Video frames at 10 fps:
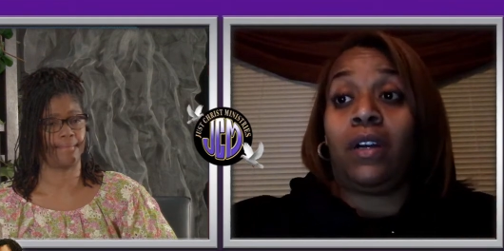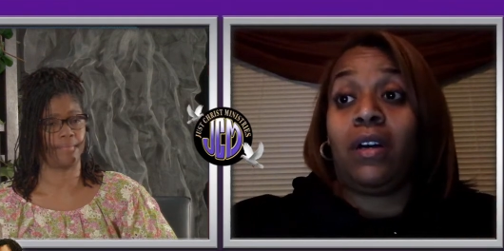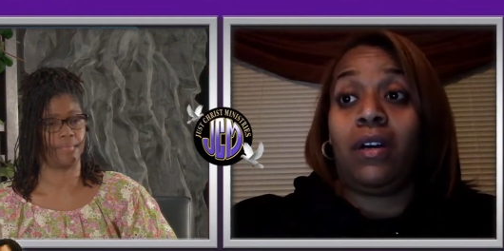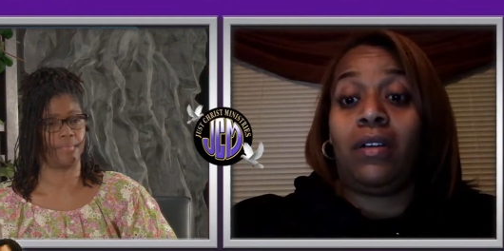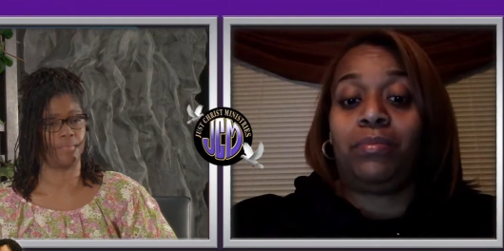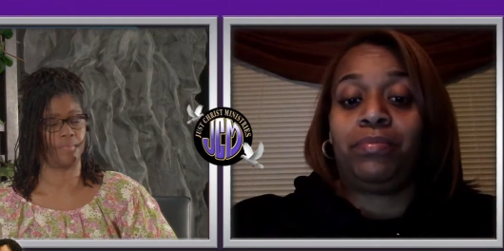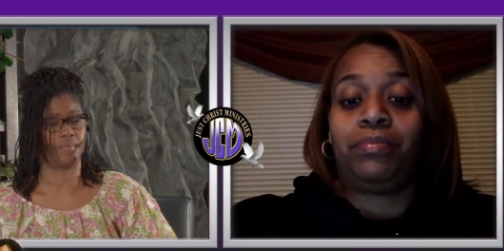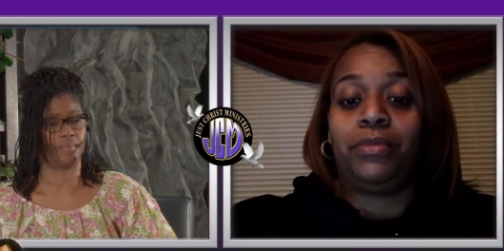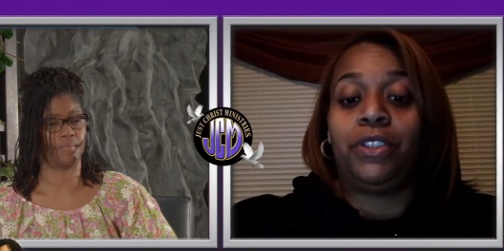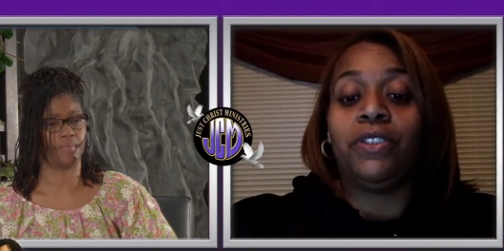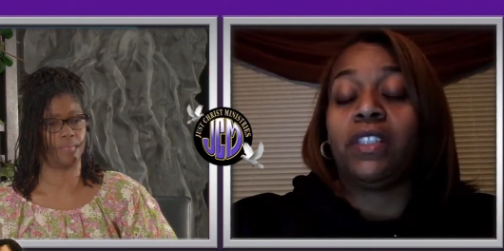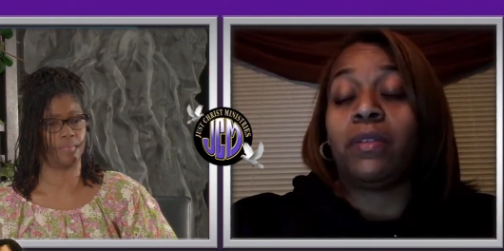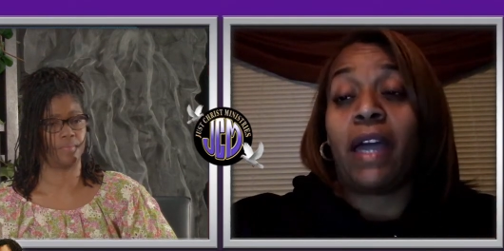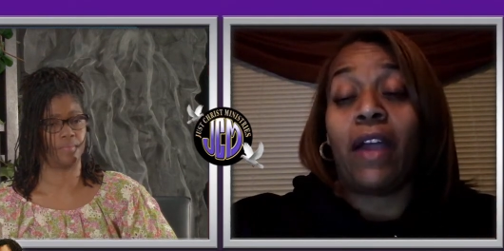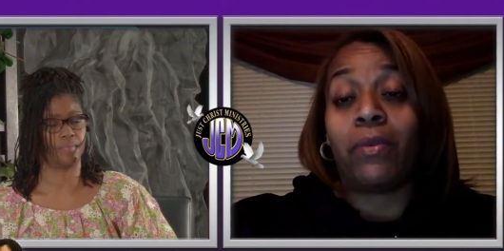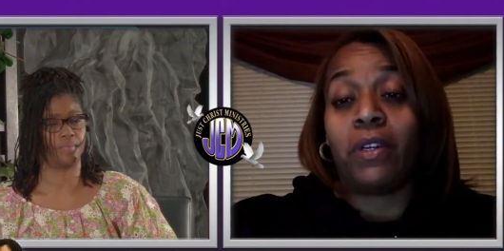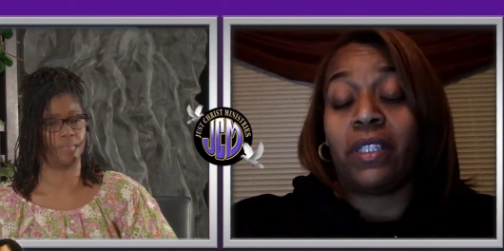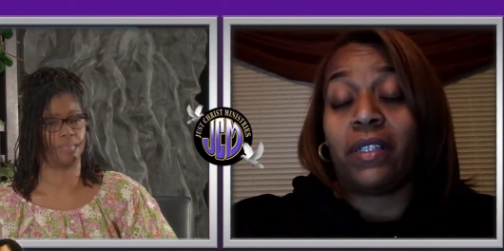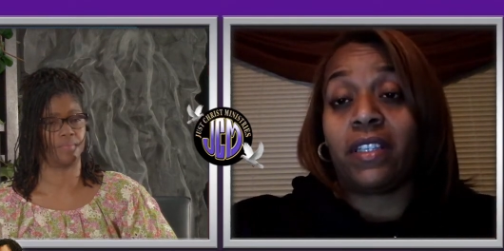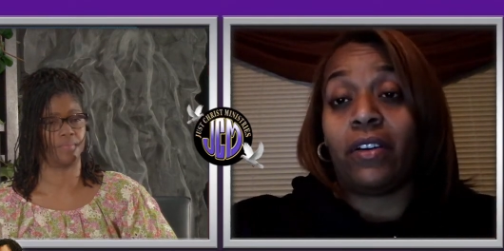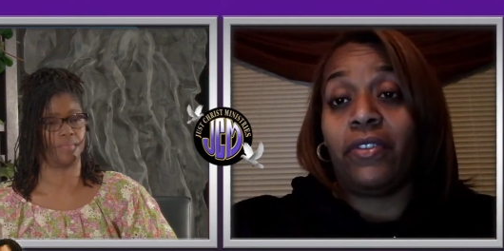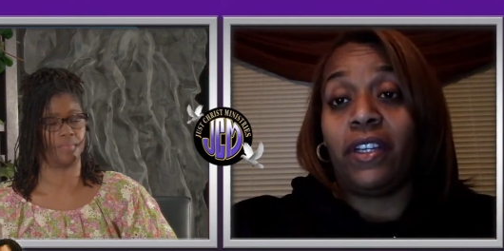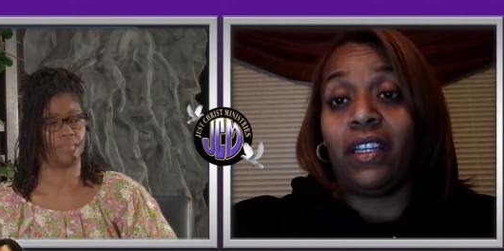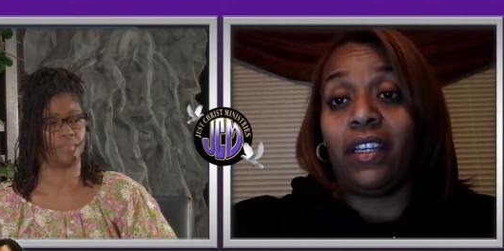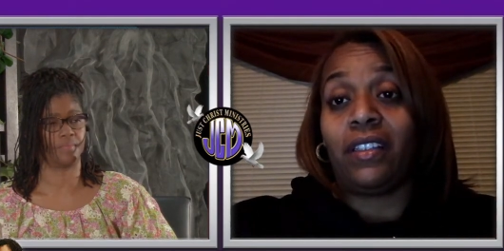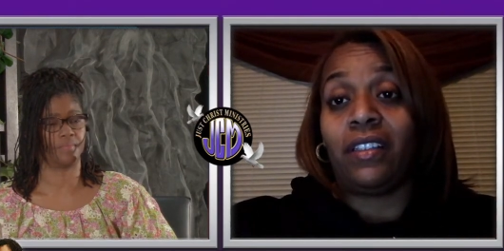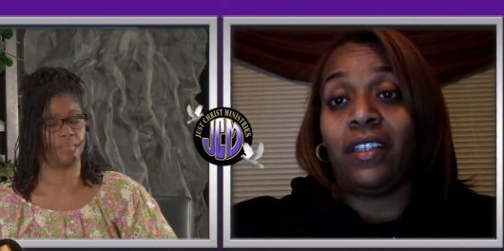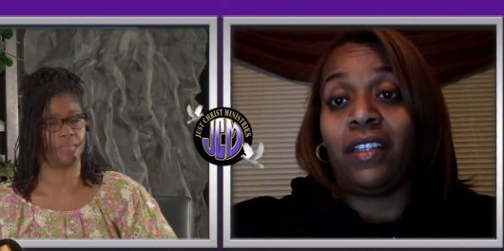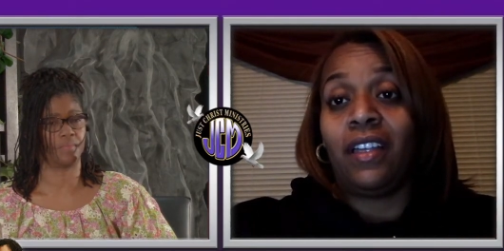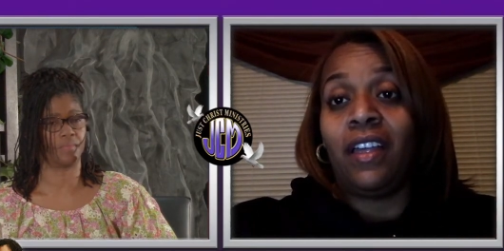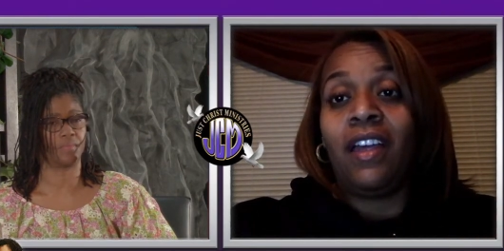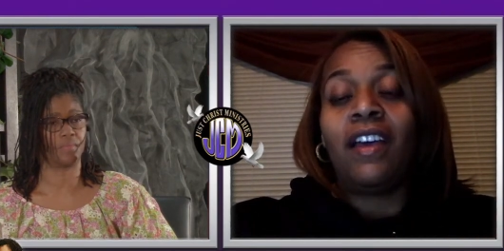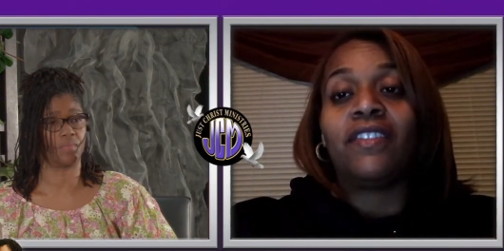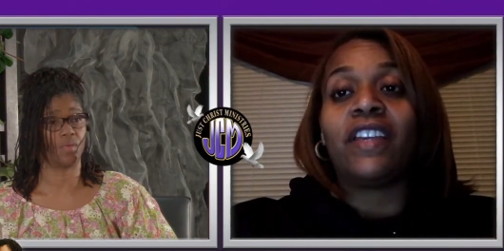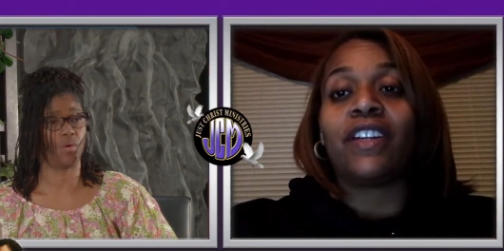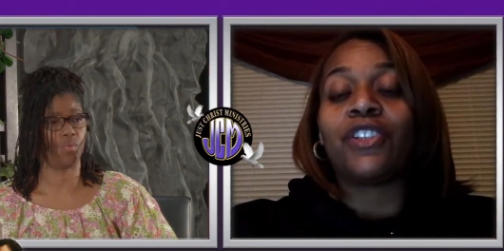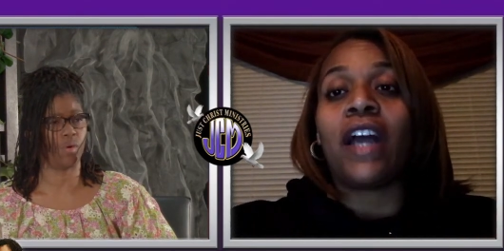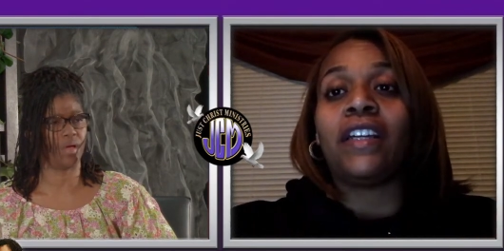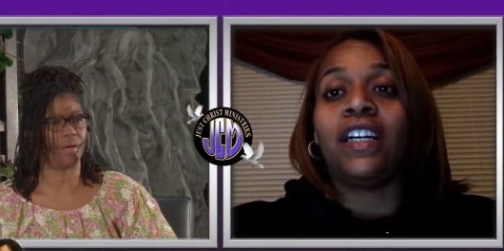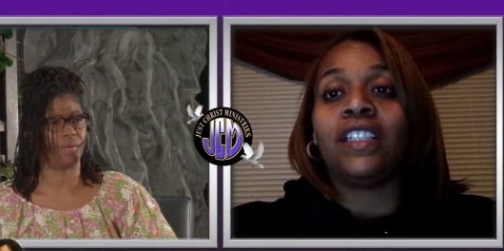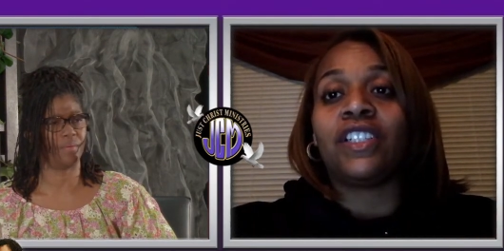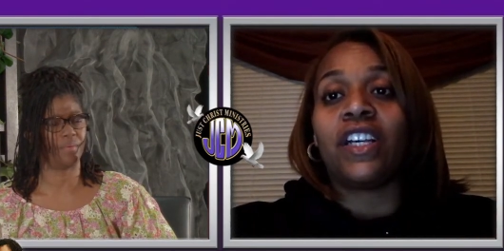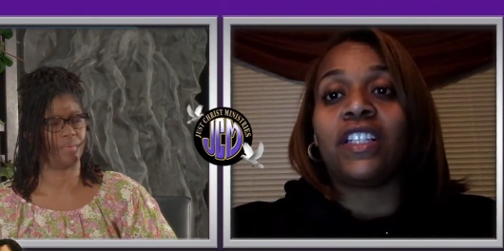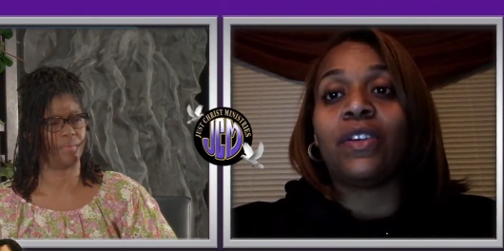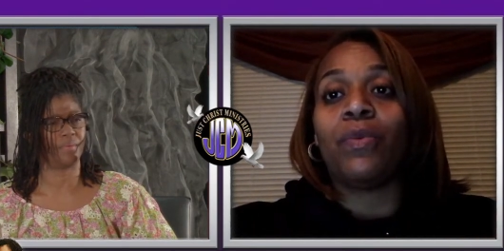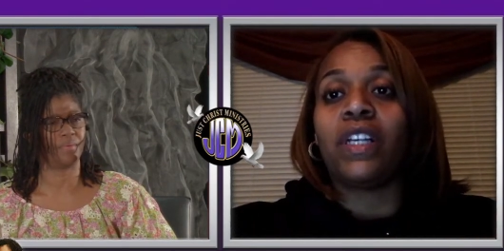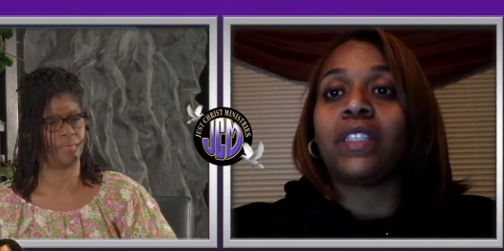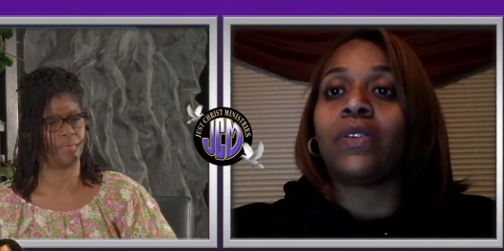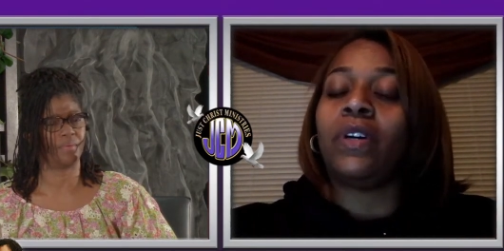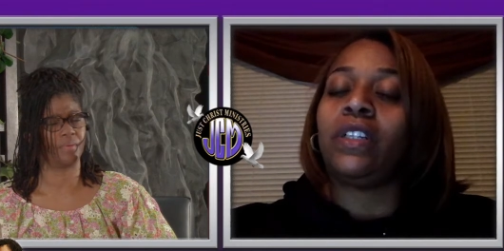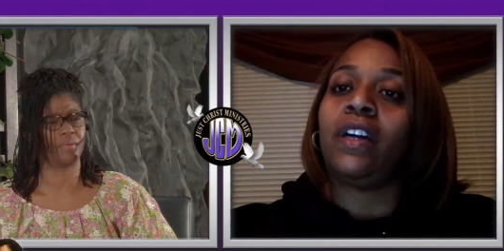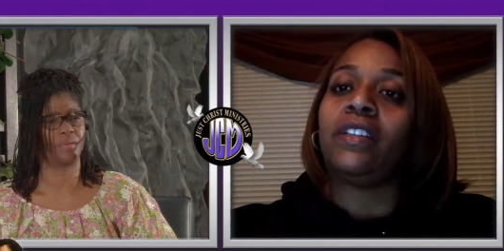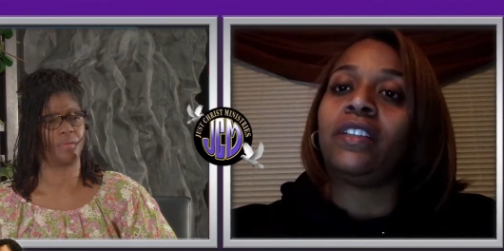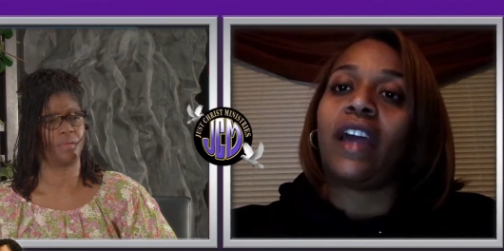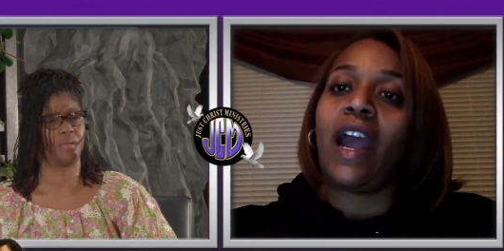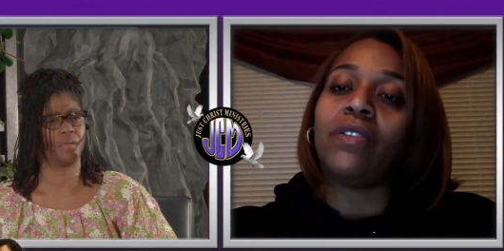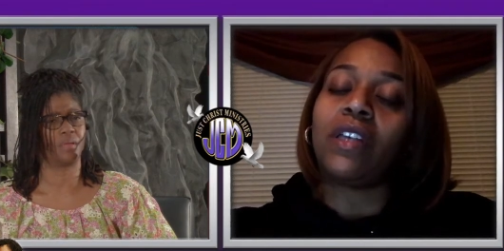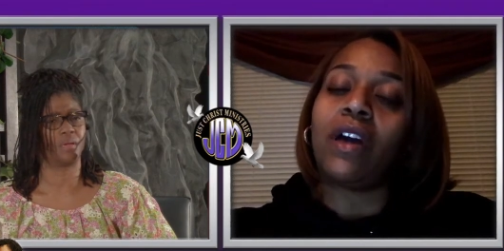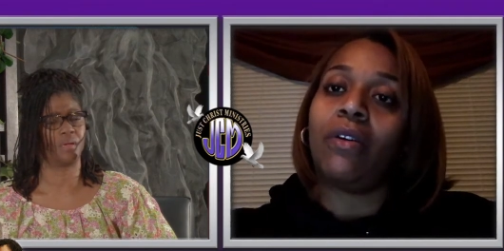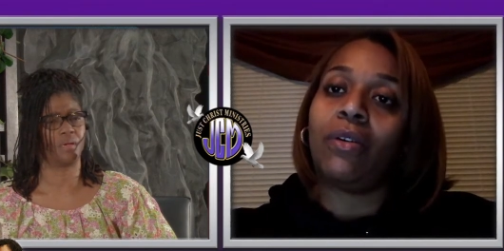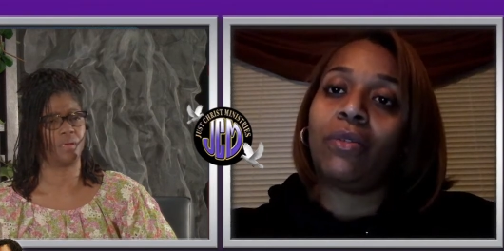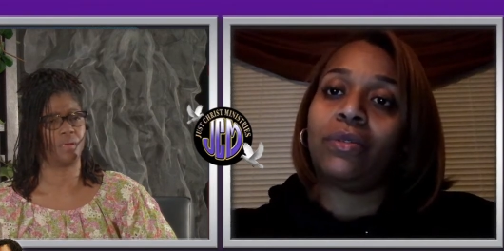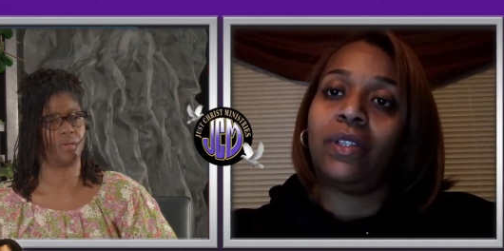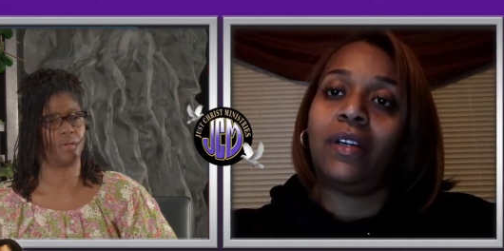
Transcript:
Speaker 1: uh, using the bathroom on themselves again. Oh, They're trying to adjust to what's going on in the household.